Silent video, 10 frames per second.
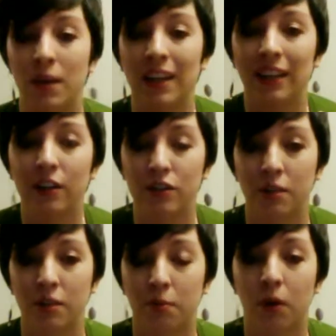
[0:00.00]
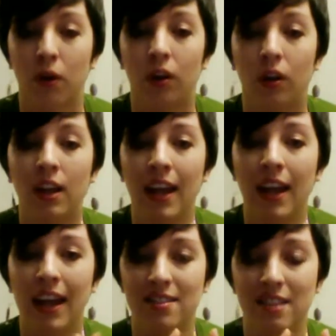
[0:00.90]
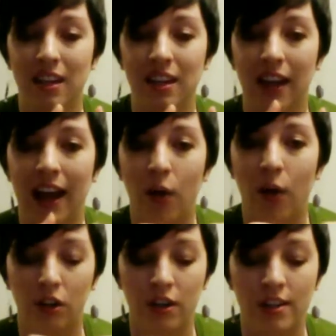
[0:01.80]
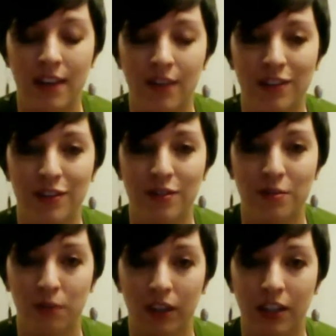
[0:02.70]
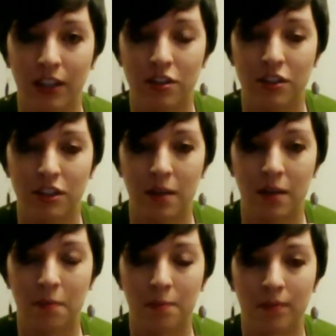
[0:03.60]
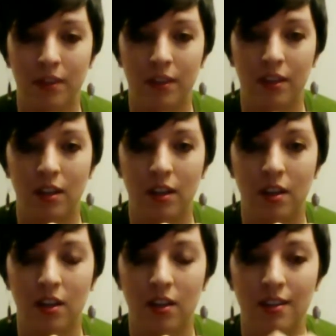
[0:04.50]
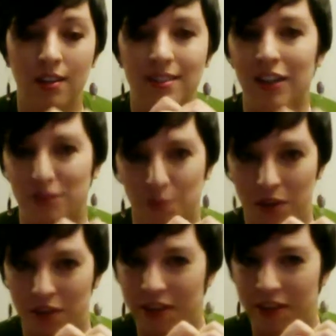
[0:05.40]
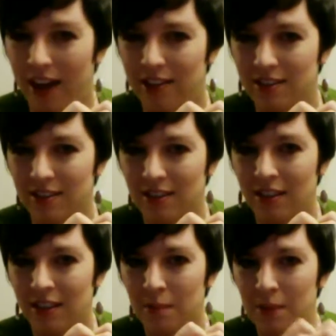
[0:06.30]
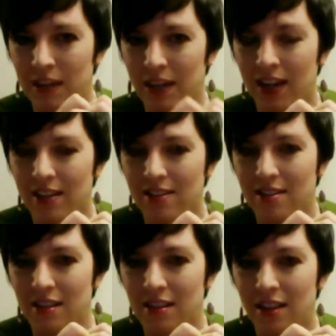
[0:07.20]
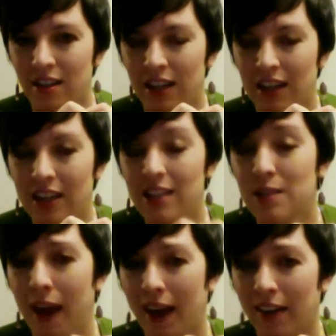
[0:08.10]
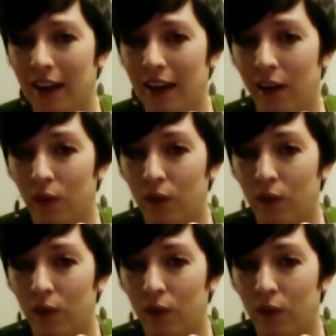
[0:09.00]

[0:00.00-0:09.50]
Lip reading: leadership role and seeing how her and David's relationship deals with that. Because he's back now.